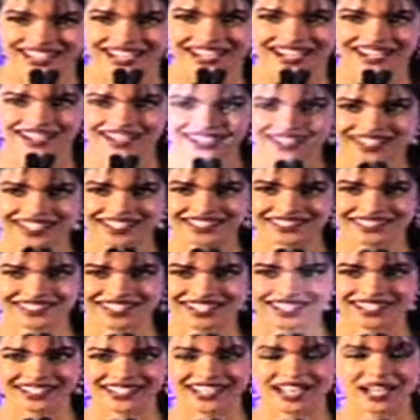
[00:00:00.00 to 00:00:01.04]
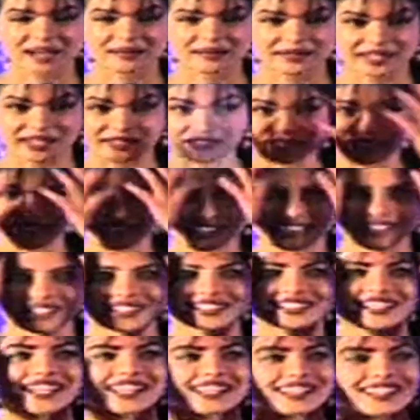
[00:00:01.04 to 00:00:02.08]
Yeah, exciting. I'm definitely
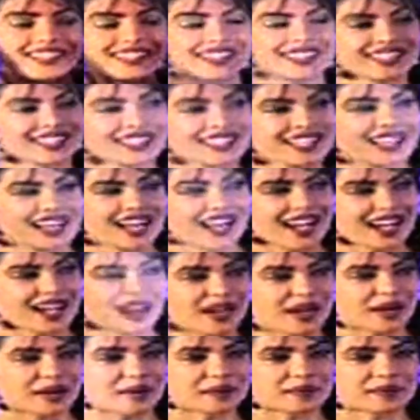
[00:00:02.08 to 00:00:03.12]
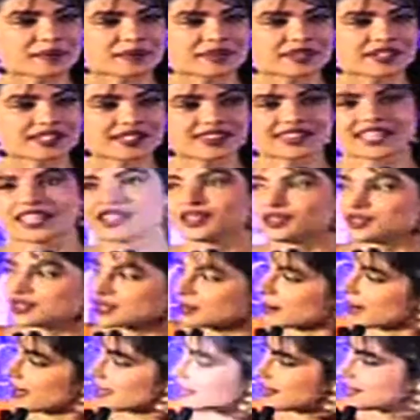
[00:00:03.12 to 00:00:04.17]
excited. Um, uh, thank you,
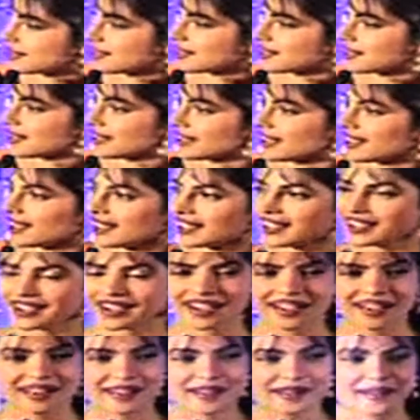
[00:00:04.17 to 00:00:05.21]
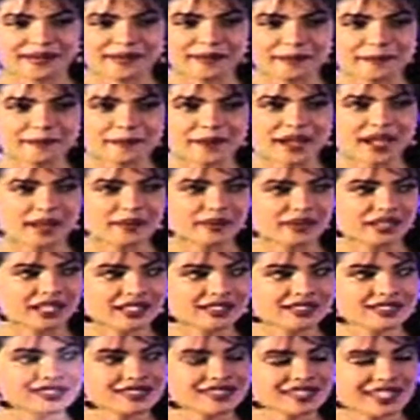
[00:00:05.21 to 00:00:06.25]
Sabas. Um, I would like
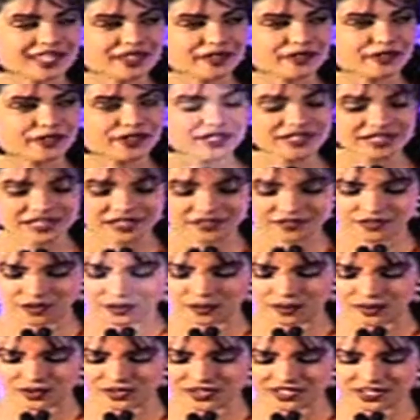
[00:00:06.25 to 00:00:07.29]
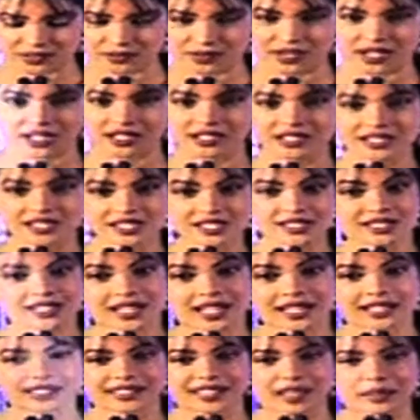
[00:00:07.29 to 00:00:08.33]
to say first and foremost that when Anil sir and I
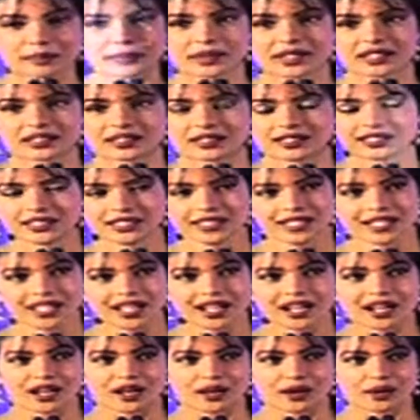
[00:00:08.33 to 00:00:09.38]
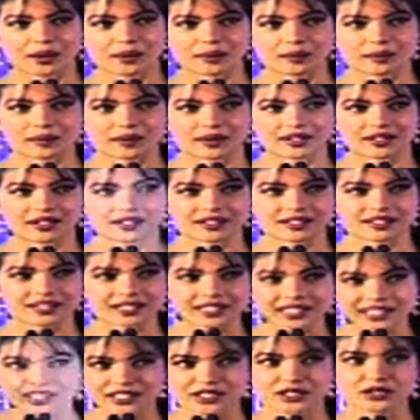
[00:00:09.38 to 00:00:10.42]
had come here um, uh,
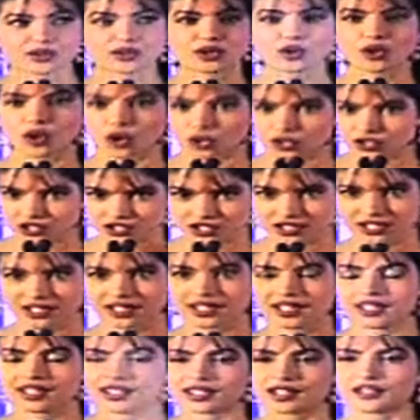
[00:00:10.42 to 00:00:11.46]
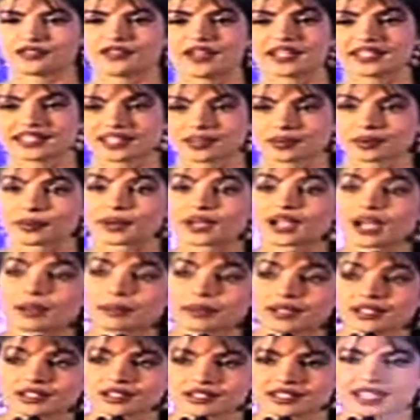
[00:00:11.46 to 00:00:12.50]
earlier to launch the fact that we were
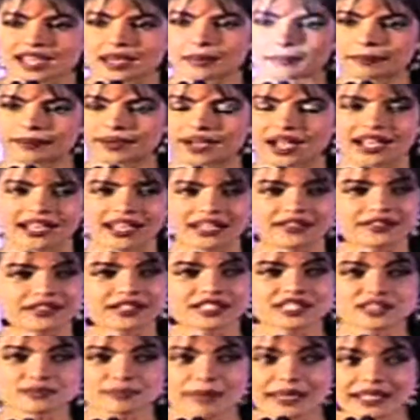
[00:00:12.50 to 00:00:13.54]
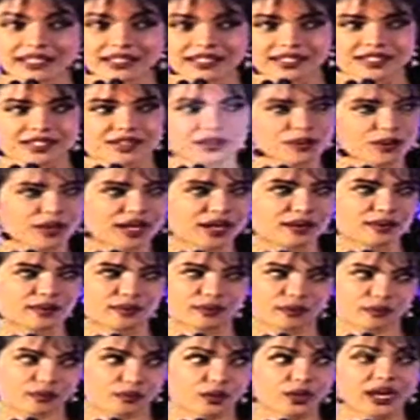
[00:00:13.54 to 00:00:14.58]
coming to Tampa, I never expected what I
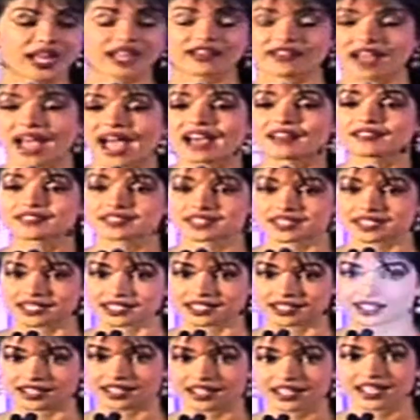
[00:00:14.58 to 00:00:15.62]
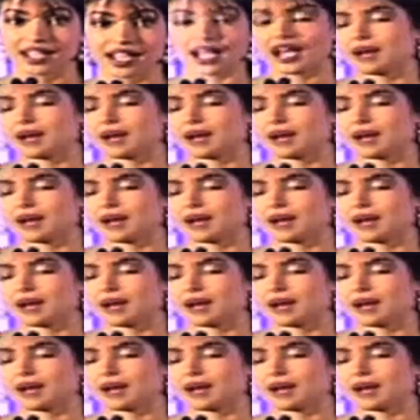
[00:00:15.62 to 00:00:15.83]
what I have seen.